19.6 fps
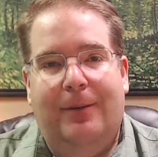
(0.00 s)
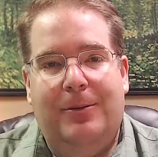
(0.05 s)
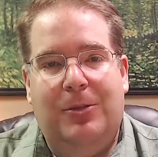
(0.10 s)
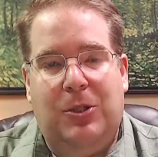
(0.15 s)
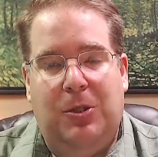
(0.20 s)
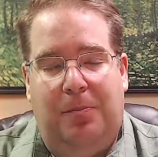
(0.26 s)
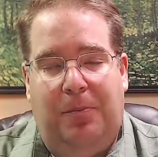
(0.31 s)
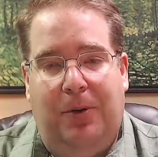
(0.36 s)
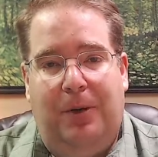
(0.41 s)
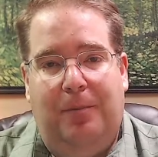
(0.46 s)

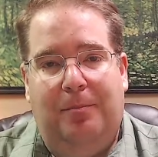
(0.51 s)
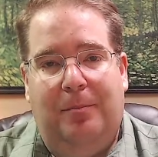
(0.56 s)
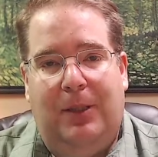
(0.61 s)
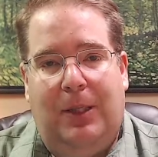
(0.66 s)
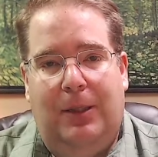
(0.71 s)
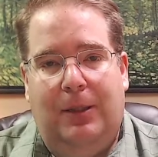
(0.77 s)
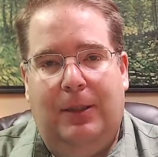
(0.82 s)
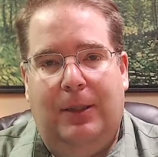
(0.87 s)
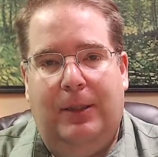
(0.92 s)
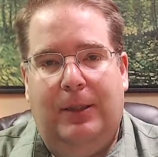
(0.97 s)
To put it
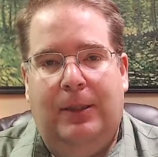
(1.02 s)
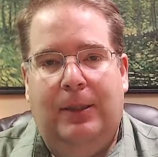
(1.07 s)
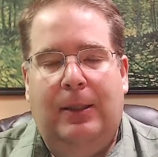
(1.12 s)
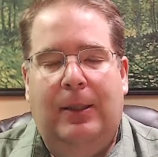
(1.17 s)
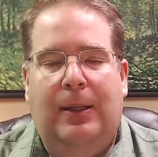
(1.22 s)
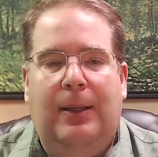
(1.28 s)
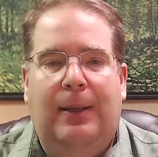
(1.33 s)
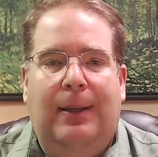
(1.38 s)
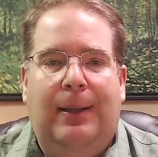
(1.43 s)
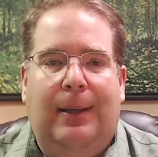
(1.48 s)
bluntly,
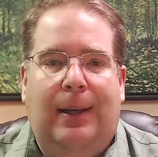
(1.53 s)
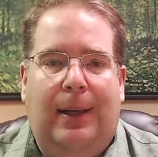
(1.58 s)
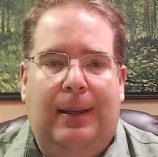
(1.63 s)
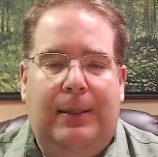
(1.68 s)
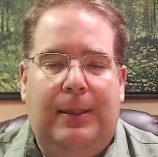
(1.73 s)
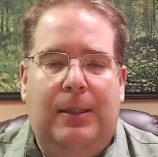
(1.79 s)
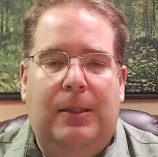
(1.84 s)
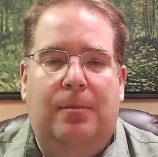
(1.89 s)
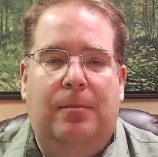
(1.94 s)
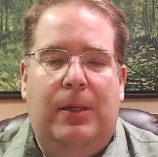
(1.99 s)
I
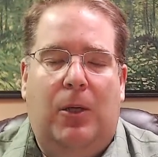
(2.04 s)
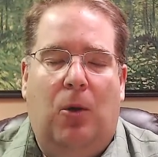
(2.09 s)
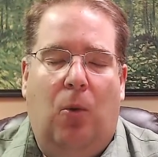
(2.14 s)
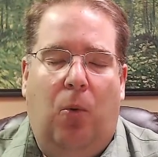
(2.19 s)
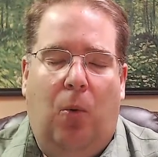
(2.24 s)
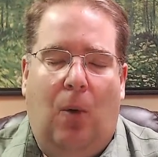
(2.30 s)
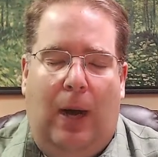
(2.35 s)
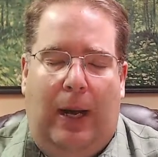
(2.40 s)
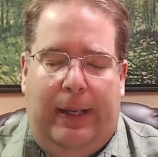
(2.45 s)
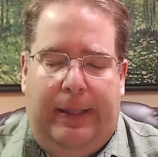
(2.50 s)
need to be
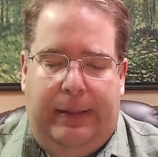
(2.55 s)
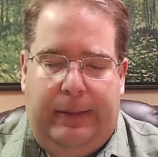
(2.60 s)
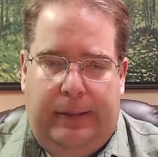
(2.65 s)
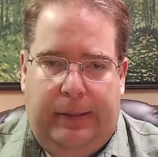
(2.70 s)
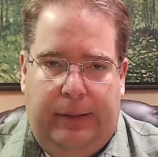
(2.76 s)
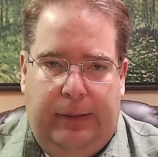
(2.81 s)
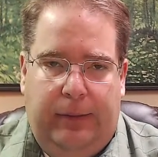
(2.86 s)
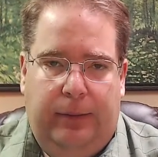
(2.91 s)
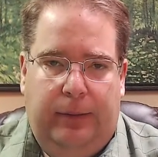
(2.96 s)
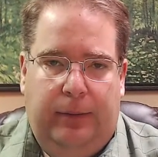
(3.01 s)
quiet.